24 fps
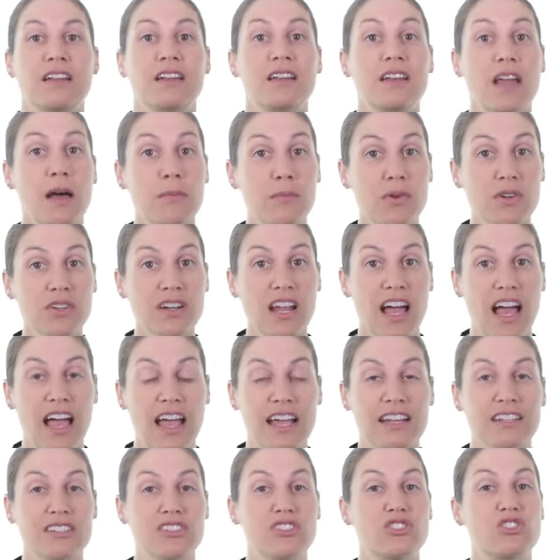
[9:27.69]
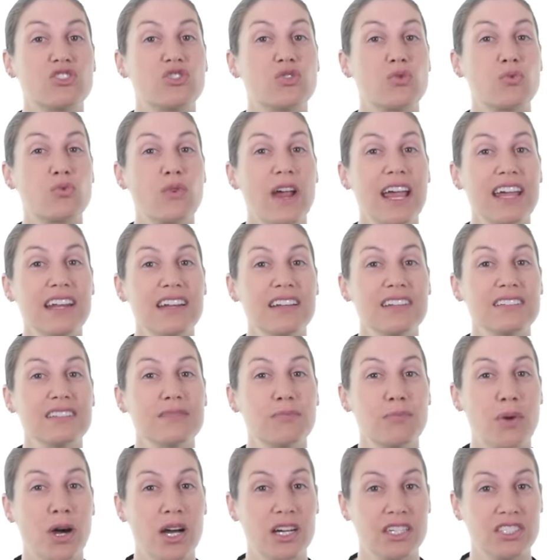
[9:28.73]
Number nine,
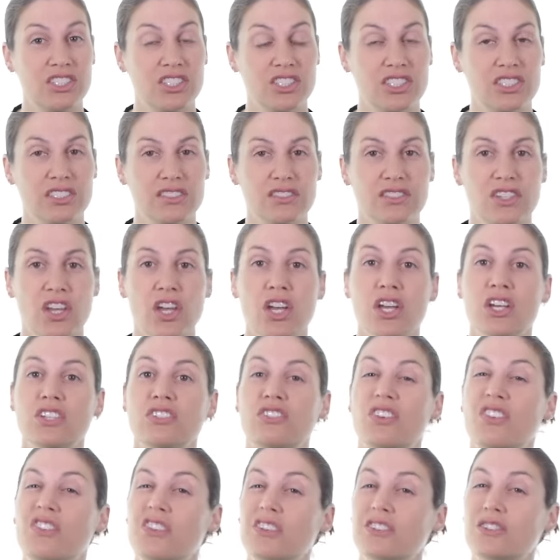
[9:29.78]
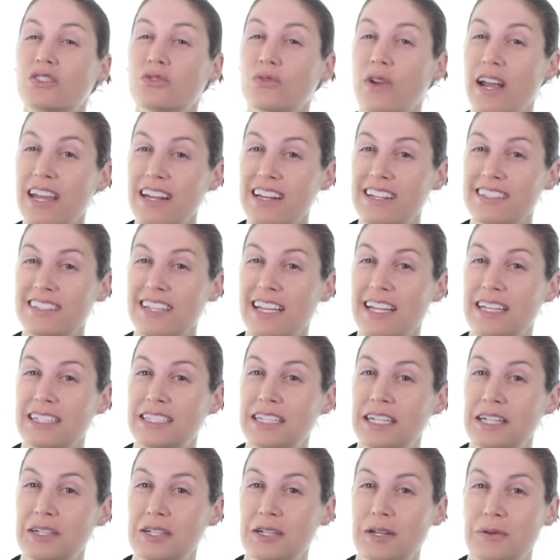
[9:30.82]
serratus punches. So the serratus
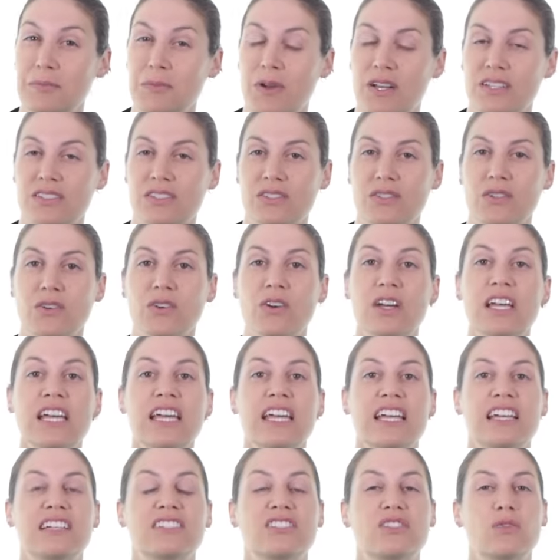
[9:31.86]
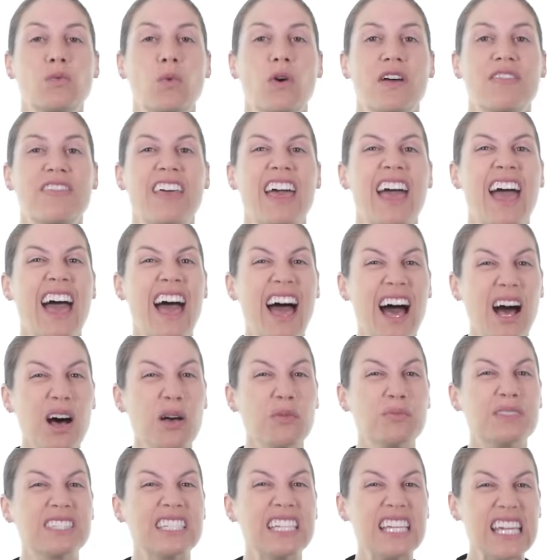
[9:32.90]
anterior muscle is the one that
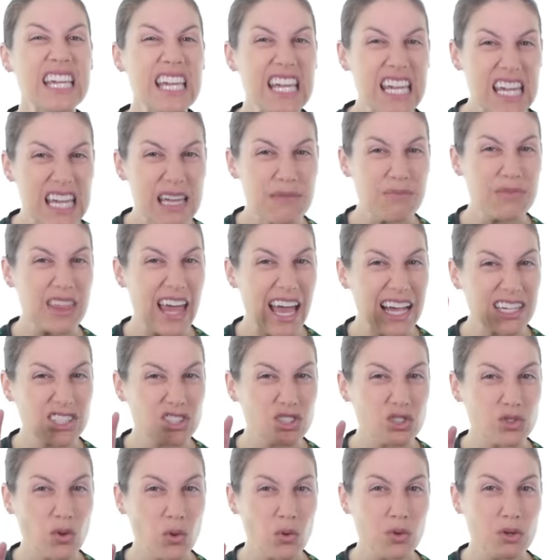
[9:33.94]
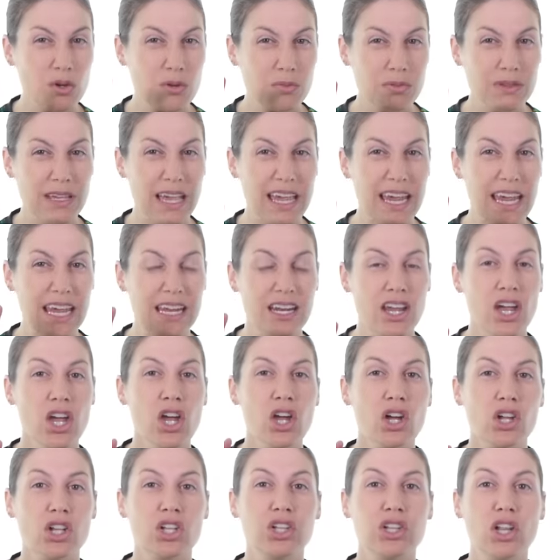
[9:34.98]
helps keep that shoulder blade
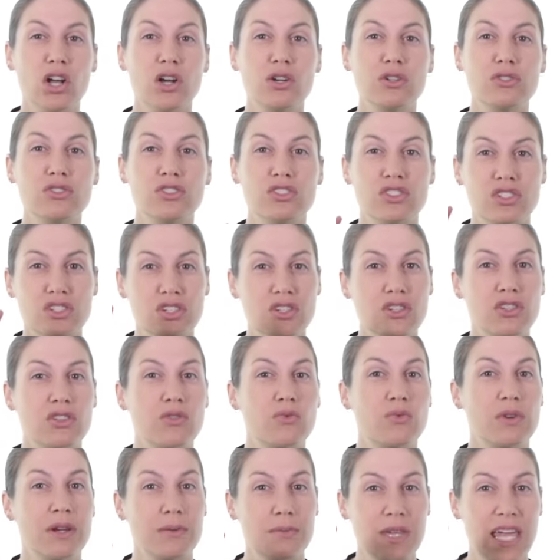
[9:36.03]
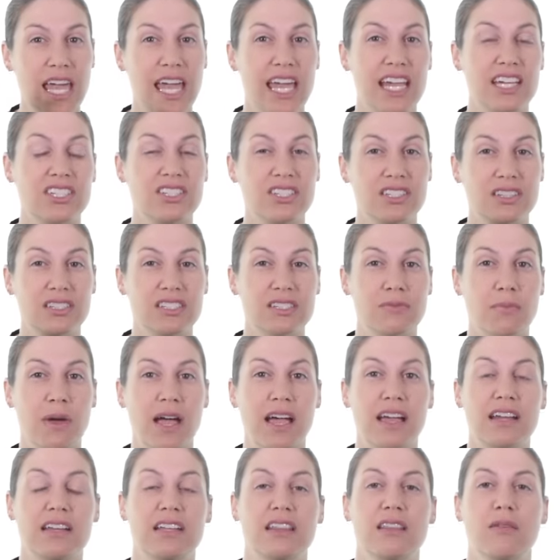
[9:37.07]
close to the rib cage and the
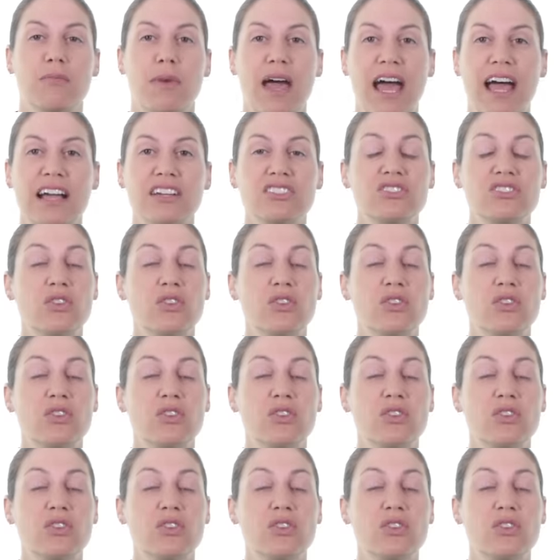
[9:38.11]
spine in the back.